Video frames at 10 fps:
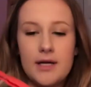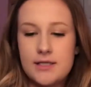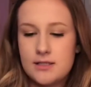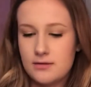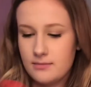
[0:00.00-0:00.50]

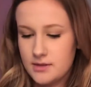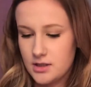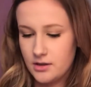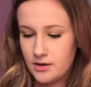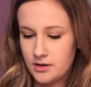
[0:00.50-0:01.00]
nice
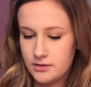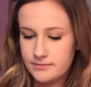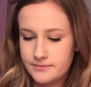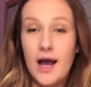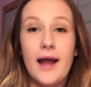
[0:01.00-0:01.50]
material.
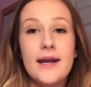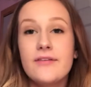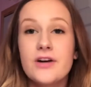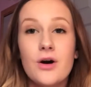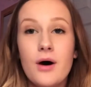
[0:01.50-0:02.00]
I
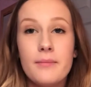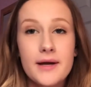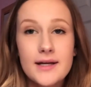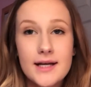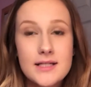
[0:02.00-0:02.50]
never go on
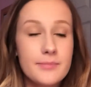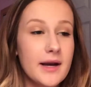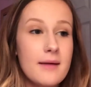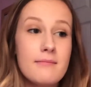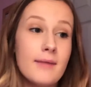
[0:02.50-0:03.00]
picnics, but
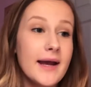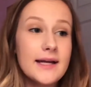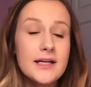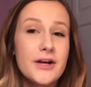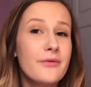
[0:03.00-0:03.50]
I
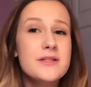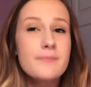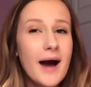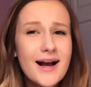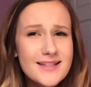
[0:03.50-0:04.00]
might. You know, this
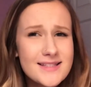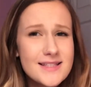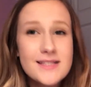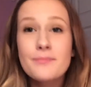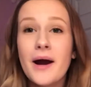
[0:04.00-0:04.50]
box is
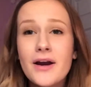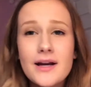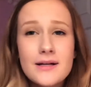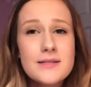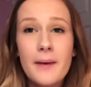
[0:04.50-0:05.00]

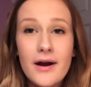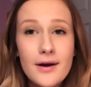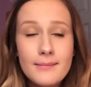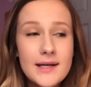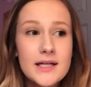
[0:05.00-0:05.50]

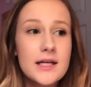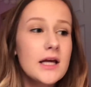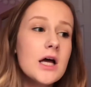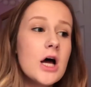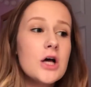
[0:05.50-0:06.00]
inspiring me to
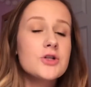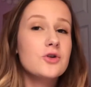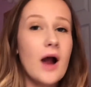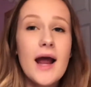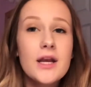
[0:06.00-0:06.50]

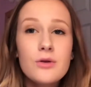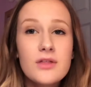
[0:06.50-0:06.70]
try new